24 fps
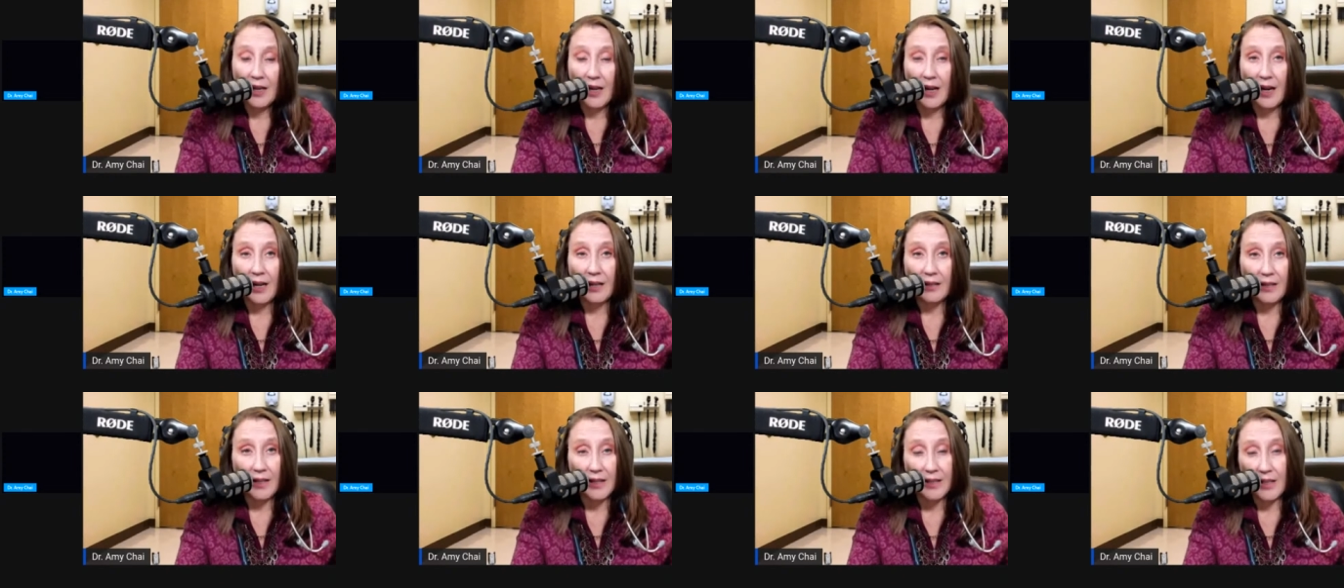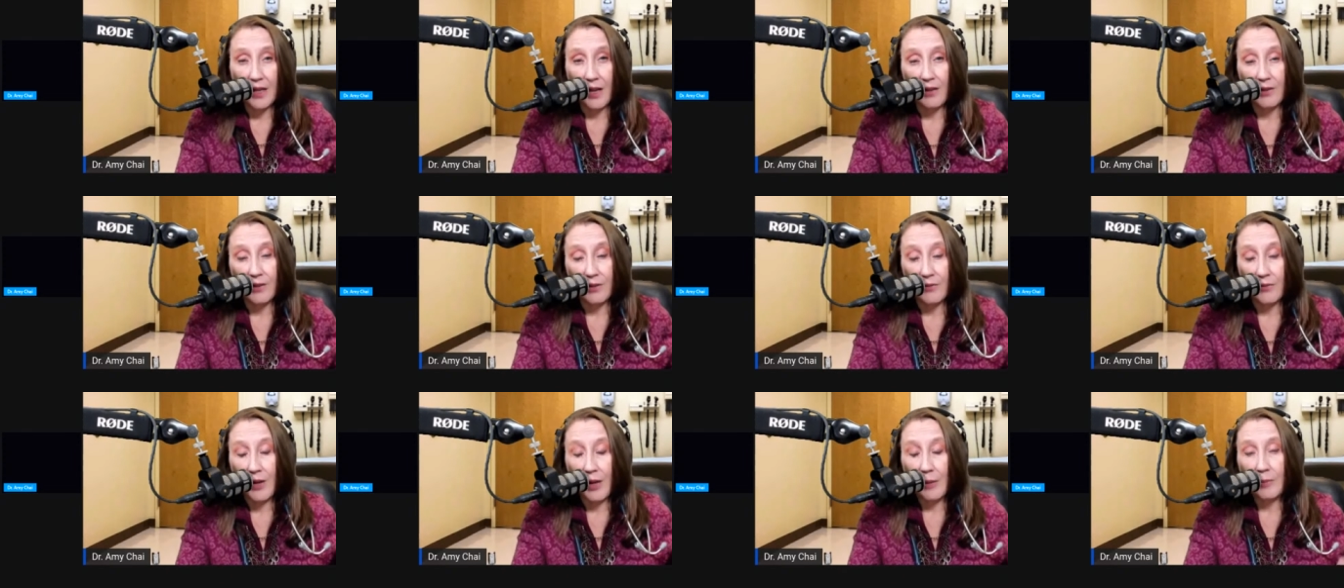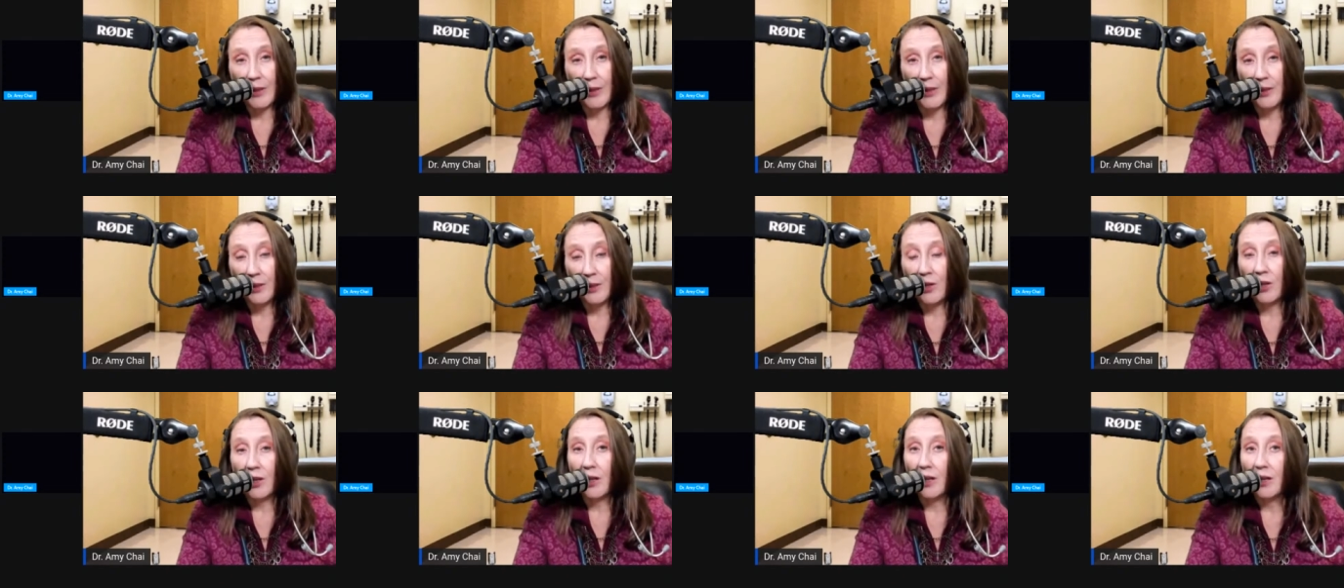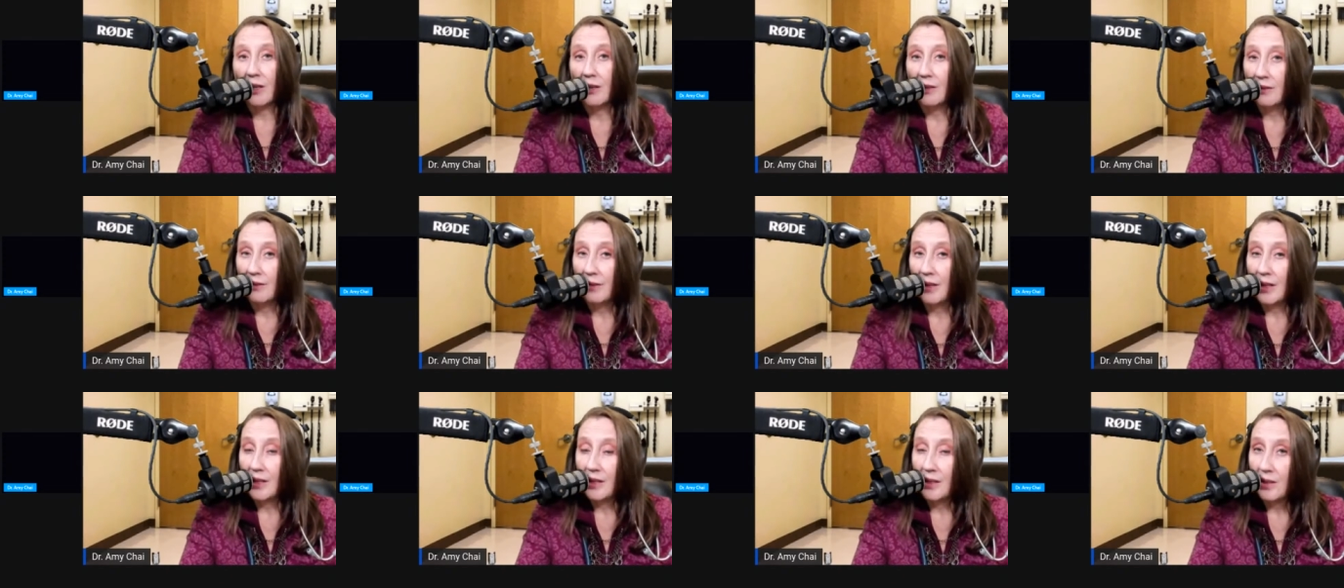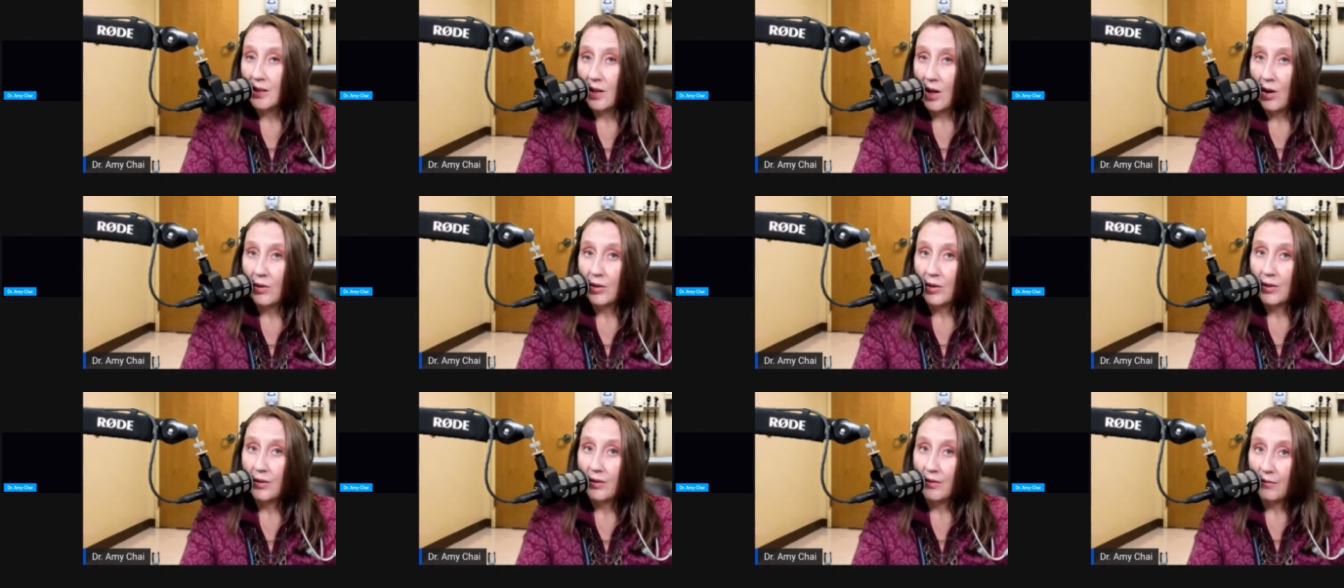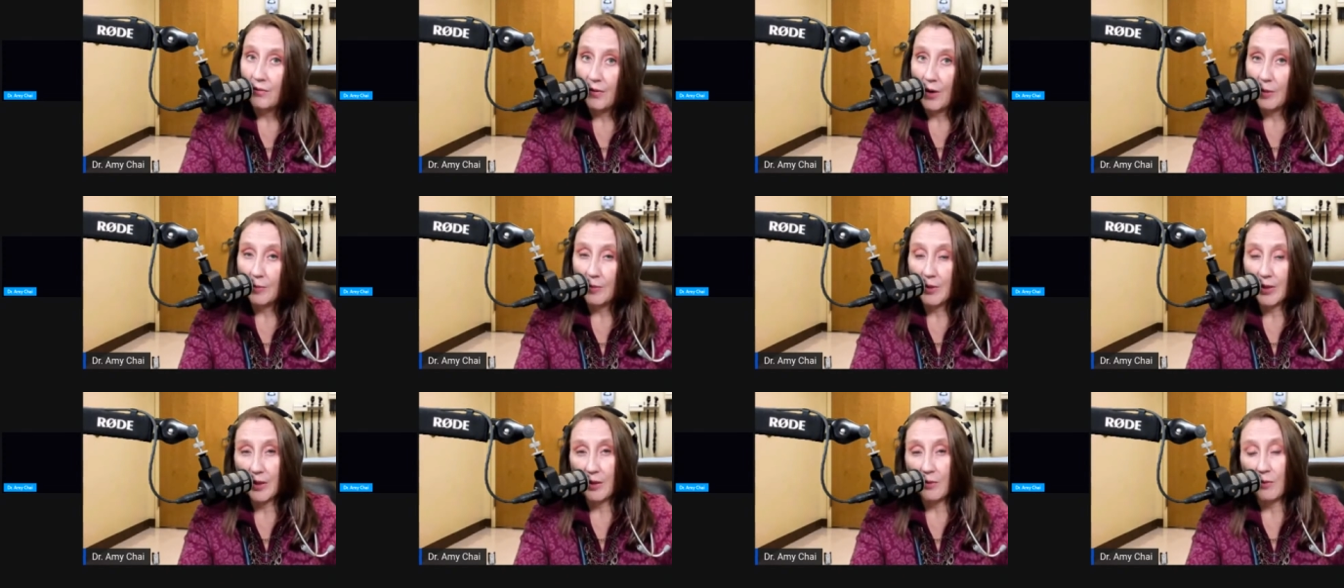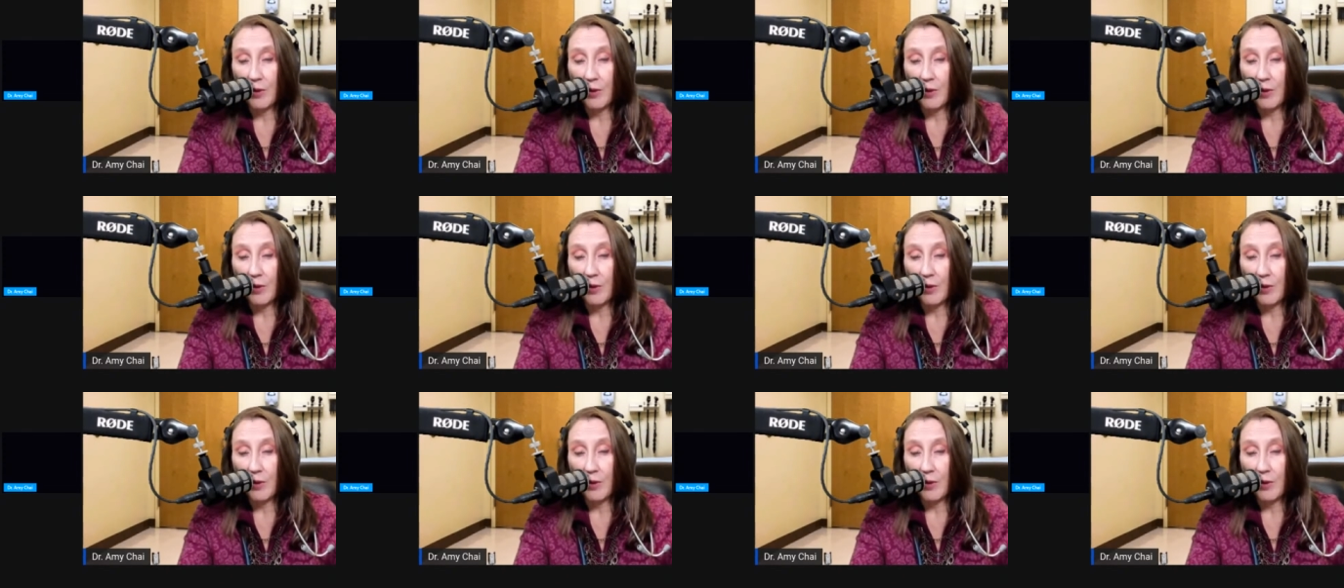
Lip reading: And they tell their family, look, let's go to the pharmacy.